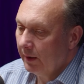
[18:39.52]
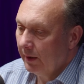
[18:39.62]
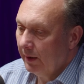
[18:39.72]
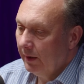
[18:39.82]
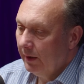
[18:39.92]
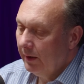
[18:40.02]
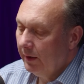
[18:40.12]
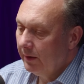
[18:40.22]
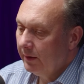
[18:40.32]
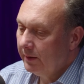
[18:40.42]

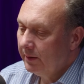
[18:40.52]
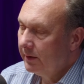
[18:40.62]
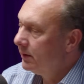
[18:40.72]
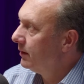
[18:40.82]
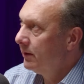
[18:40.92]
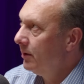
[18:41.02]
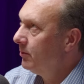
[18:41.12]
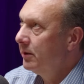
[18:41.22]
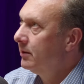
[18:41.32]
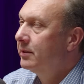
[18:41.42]

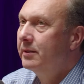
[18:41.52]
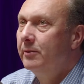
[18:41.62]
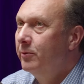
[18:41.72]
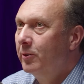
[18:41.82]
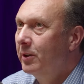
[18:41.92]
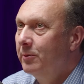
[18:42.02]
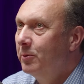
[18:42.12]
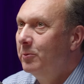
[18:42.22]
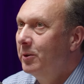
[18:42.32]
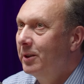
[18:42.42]
Now I forget
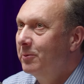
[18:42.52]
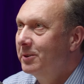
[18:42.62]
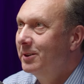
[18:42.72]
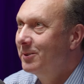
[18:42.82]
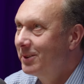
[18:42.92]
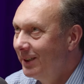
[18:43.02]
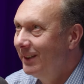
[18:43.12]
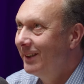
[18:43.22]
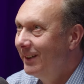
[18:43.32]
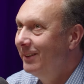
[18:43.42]
what I wanted to
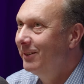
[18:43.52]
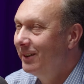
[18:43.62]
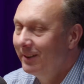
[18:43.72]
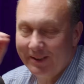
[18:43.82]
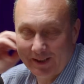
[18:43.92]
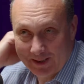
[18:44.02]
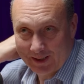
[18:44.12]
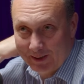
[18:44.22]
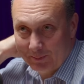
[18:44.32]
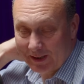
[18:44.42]
say.
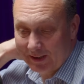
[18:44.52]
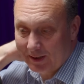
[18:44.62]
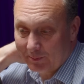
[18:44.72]
At the beginning.